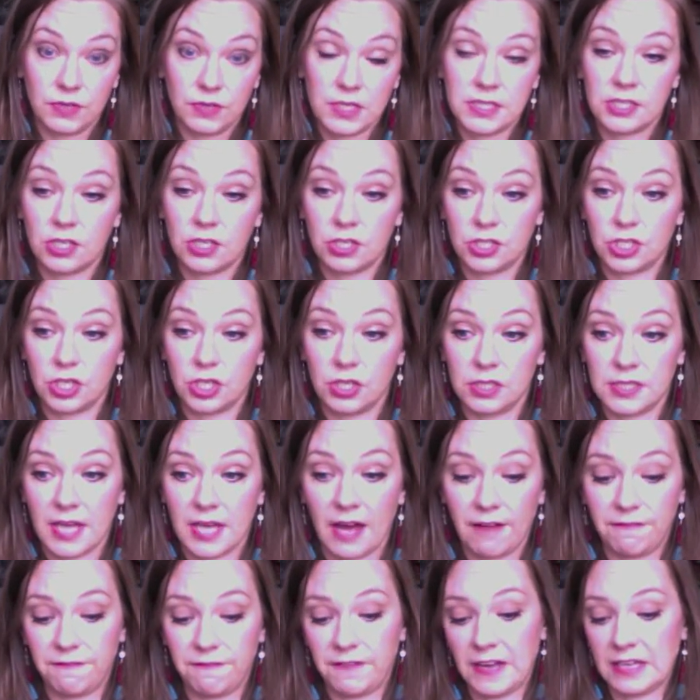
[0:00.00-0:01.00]
the
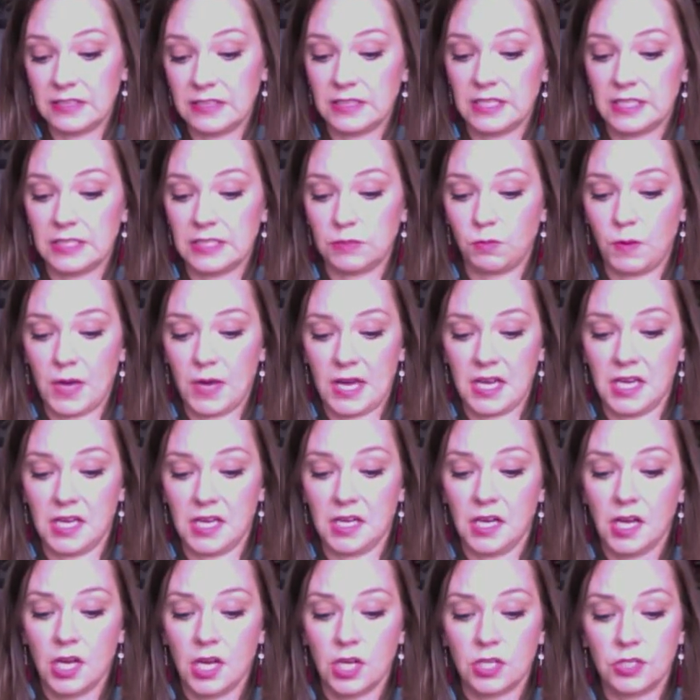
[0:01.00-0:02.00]
researchers have found this
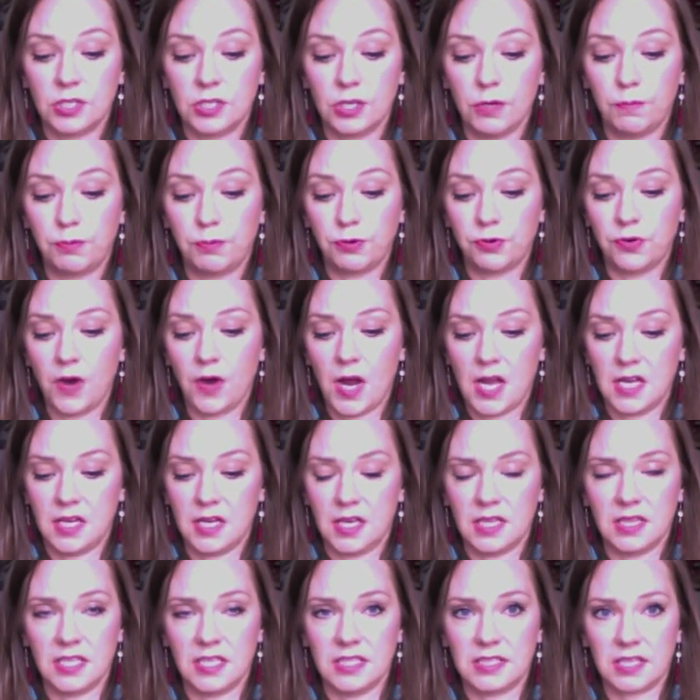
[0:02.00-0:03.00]
way to
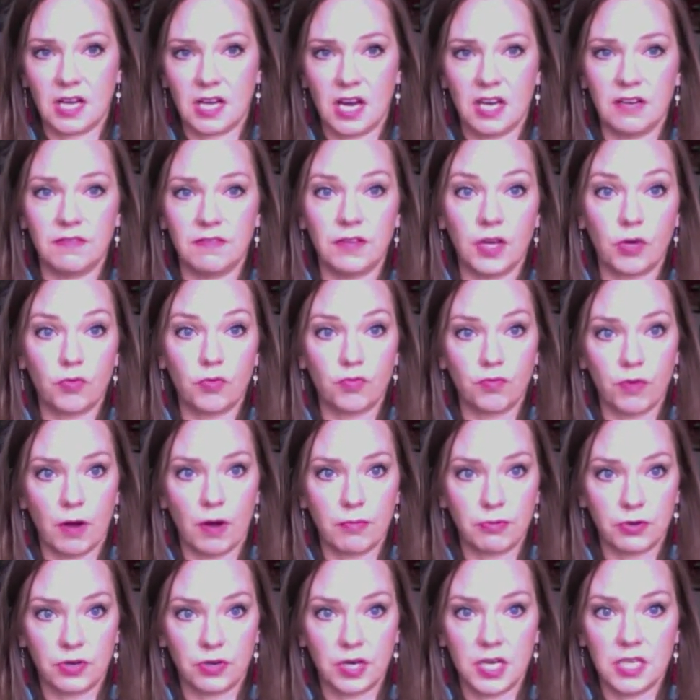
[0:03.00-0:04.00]
print in this kind of like
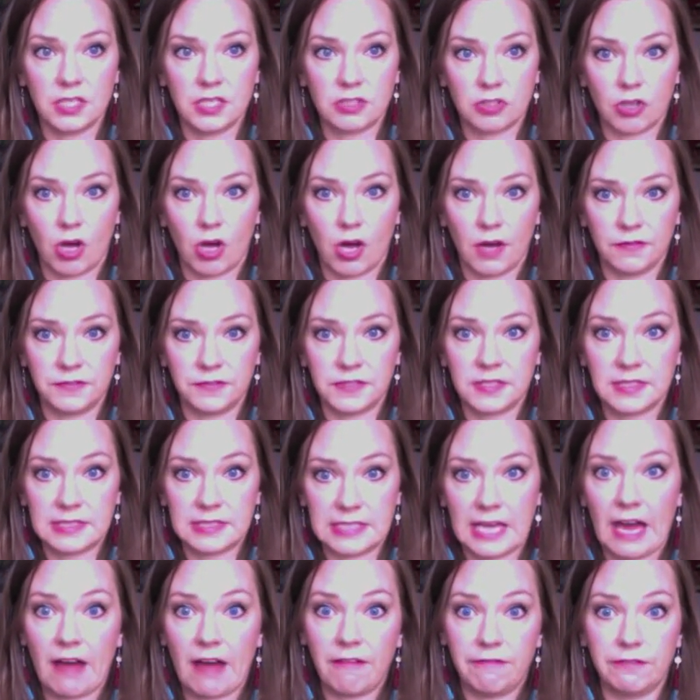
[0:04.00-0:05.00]
rubbery, soft
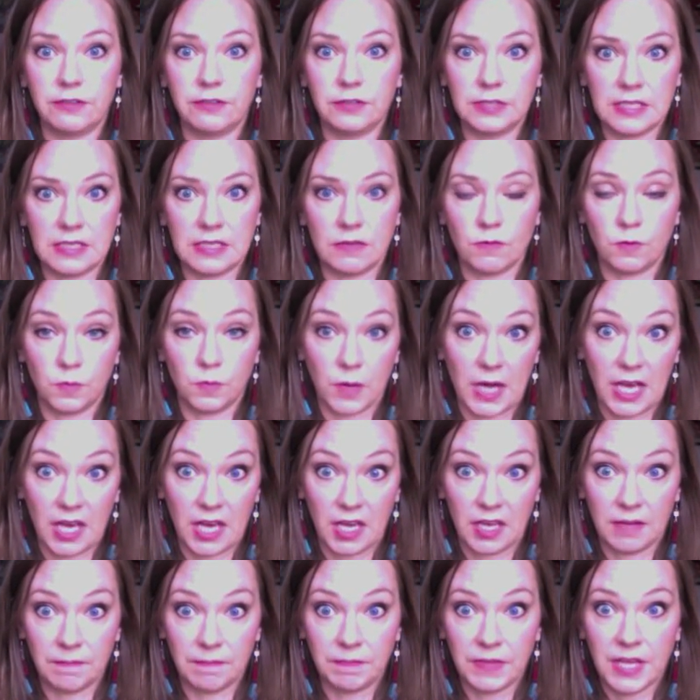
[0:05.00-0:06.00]
scaffolding
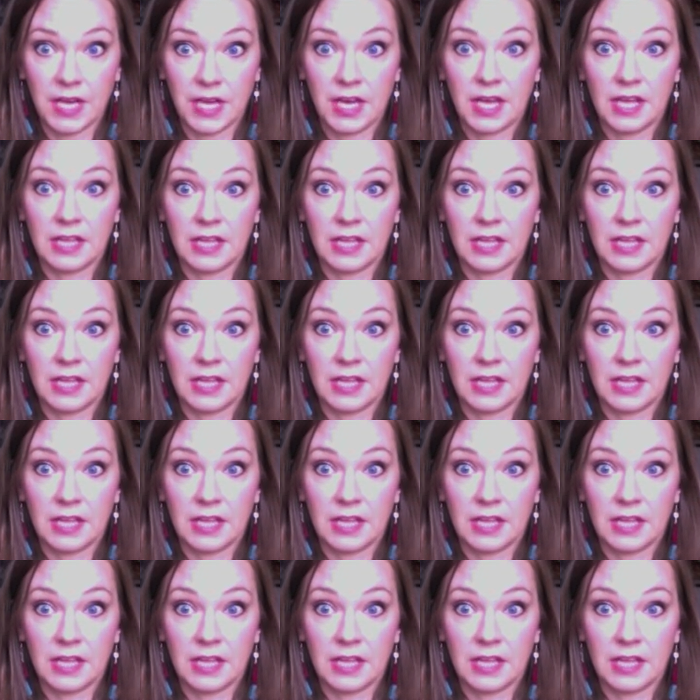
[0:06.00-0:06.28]
way